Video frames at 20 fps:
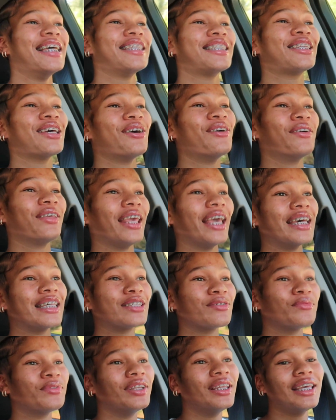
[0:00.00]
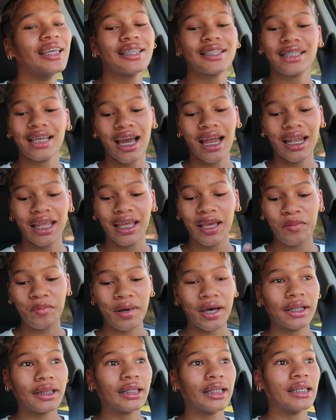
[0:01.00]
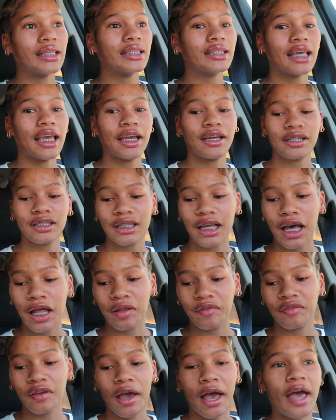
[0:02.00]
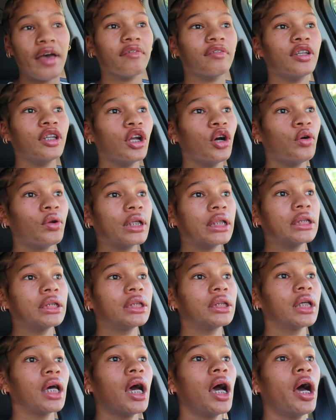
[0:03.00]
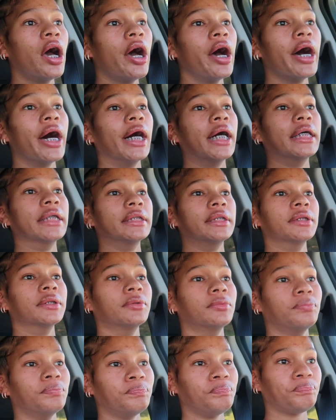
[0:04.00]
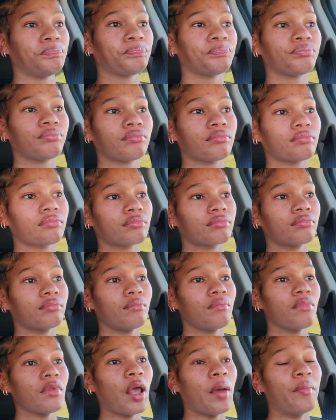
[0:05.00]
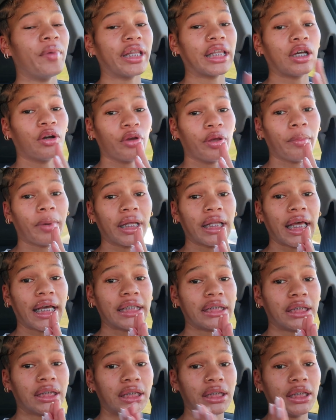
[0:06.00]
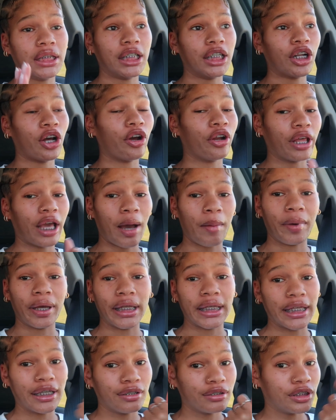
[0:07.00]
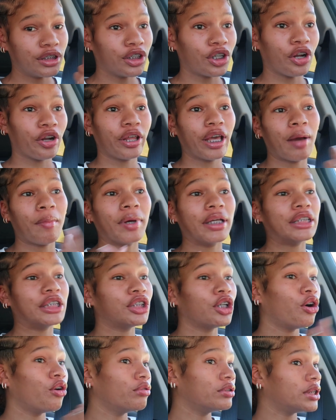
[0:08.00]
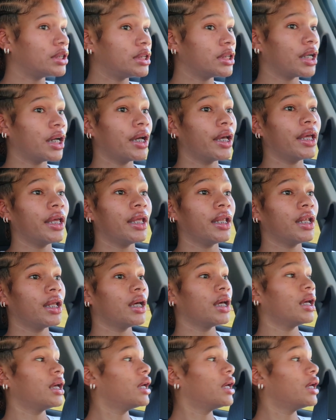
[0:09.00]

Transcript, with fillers: So yes, I'm really excited about this hairstyle. If y'all haven't noticed, I'm about to go get my lashes done. I already got my nails done, I already got my toes done.